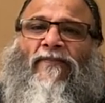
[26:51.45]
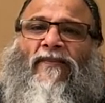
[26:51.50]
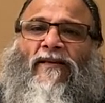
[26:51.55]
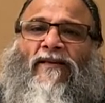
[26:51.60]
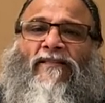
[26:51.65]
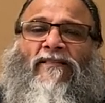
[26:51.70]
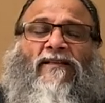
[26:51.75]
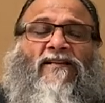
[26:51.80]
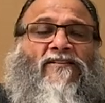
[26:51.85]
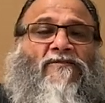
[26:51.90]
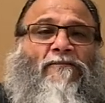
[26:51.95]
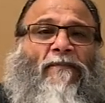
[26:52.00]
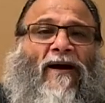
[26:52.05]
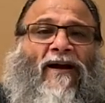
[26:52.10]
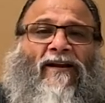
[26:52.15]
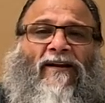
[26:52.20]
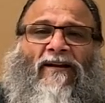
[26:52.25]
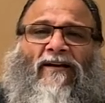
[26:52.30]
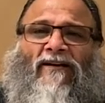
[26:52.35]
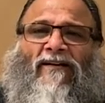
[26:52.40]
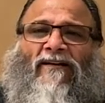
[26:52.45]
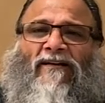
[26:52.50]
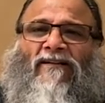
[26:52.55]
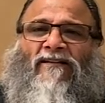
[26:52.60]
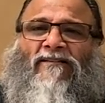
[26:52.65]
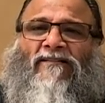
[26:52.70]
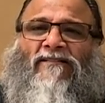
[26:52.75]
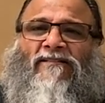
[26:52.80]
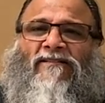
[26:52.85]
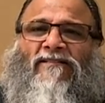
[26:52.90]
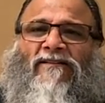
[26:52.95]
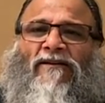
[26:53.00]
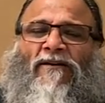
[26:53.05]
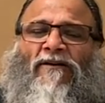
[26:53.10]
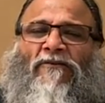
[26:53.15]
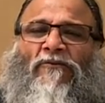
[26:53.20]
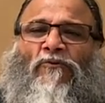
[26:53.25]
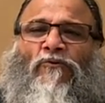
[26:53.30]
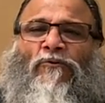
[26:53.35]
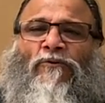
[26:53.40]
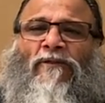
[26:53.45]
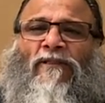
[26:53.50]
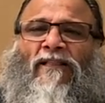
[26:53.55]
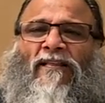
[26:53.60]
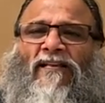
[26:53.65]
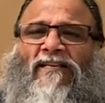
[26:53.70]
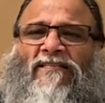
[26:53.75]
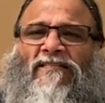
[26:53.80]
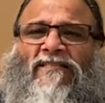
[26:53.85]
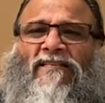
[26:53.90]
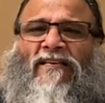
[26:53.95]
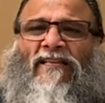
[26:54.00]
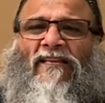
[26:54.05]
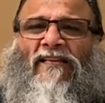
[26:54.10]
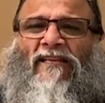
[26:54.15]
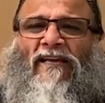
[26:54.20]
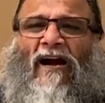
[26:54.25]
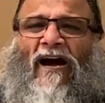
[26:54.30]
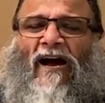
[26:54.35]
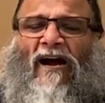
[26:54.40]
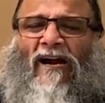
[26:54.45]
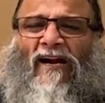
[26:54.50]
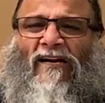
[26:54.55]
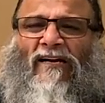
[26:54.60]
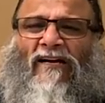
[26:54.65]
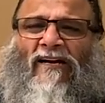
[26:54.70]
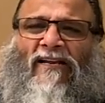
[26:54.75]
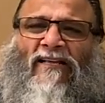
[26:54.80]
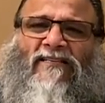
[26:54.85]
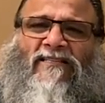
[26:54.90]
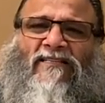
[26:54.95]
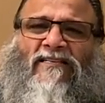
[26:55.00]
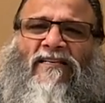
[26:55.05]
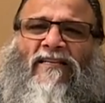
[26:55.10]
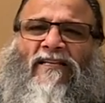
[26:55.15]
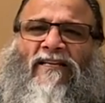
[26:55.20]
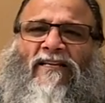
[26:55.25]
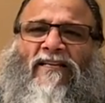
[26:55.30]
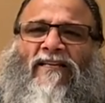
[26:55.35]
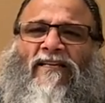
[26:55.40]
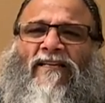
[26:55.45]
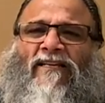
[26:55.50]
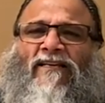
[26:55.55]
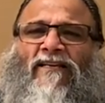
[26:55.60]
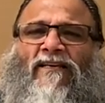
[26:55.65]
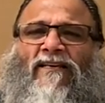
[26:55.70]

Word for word: in the spiders ruthlessly, heartlessly.